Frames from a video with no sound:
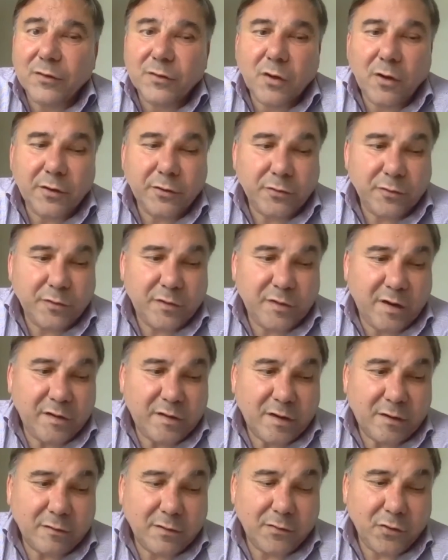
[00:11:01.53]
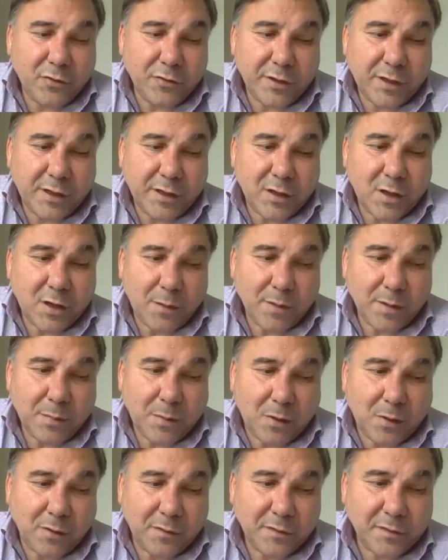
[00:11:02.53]
it's going to change our view on economic
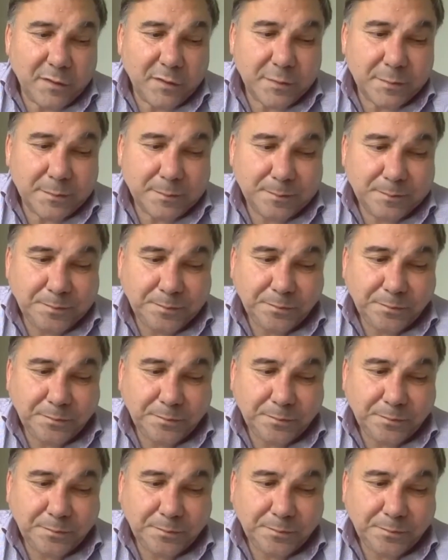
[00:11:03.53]
policies.